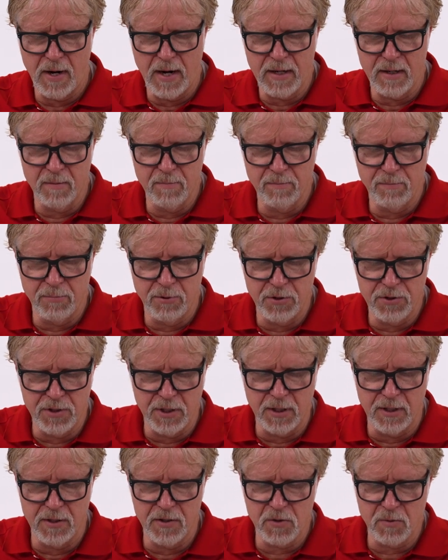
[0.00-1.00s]
I can push
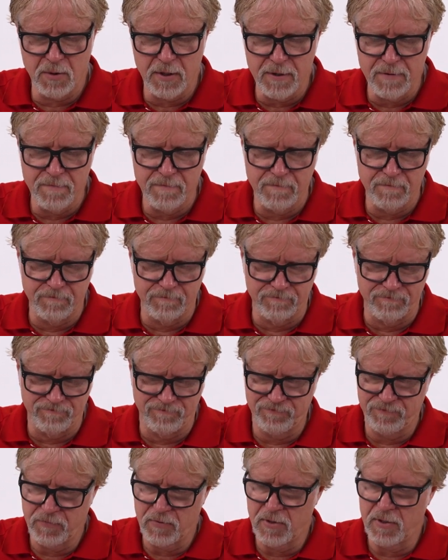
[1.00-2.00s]
it this way.
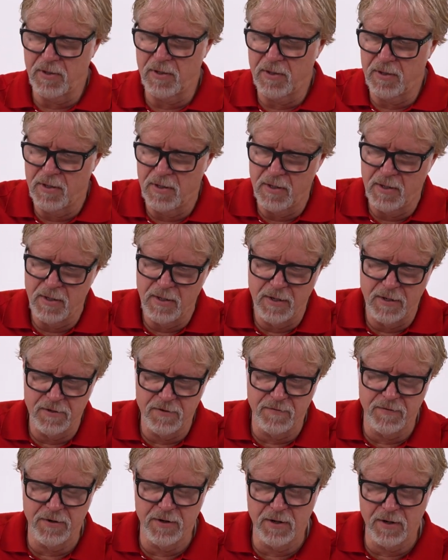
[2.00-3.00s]
It's
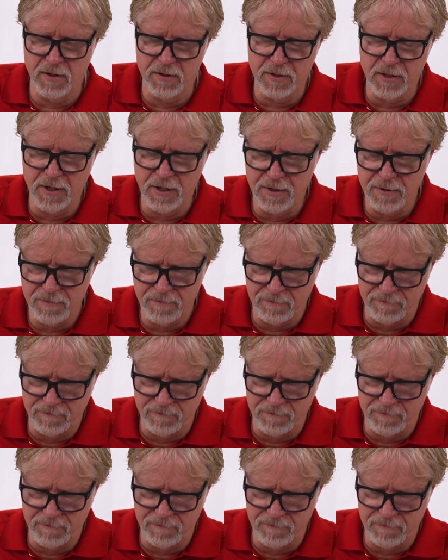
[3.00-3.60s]
very hard to do.